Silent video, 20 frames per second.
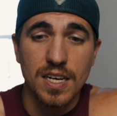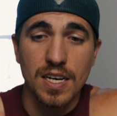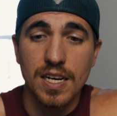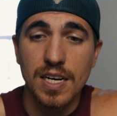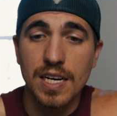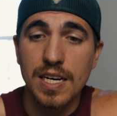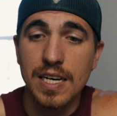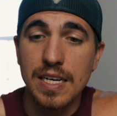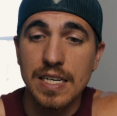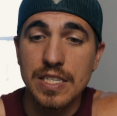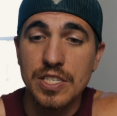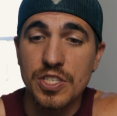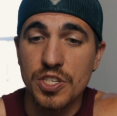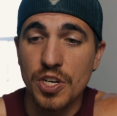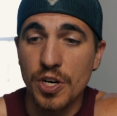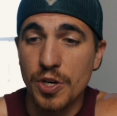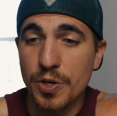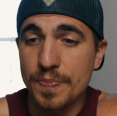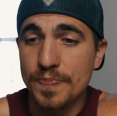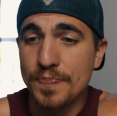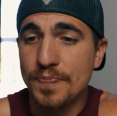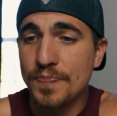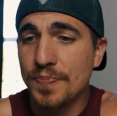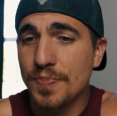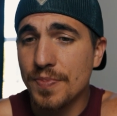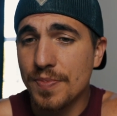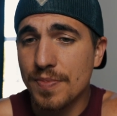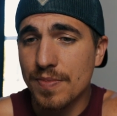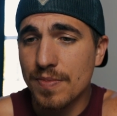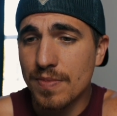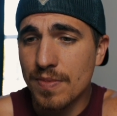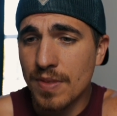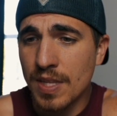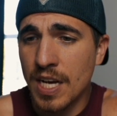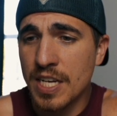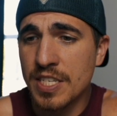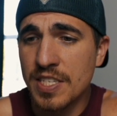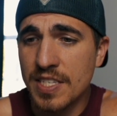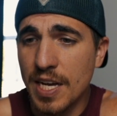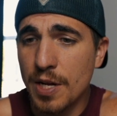Uh, so
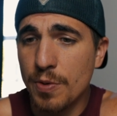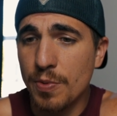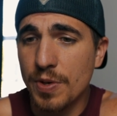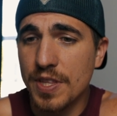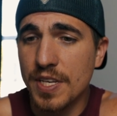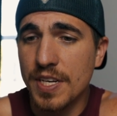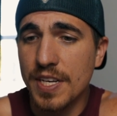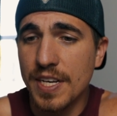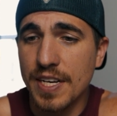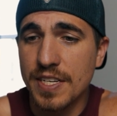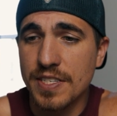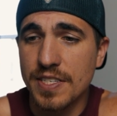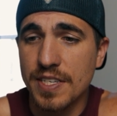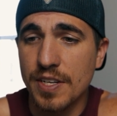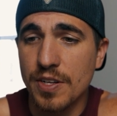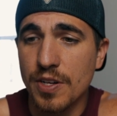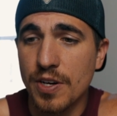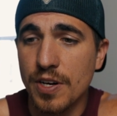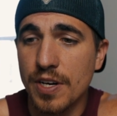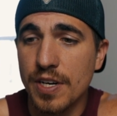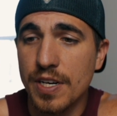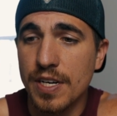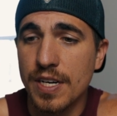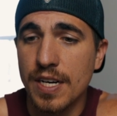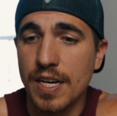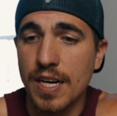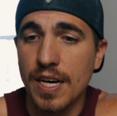I stayed with the DSLR.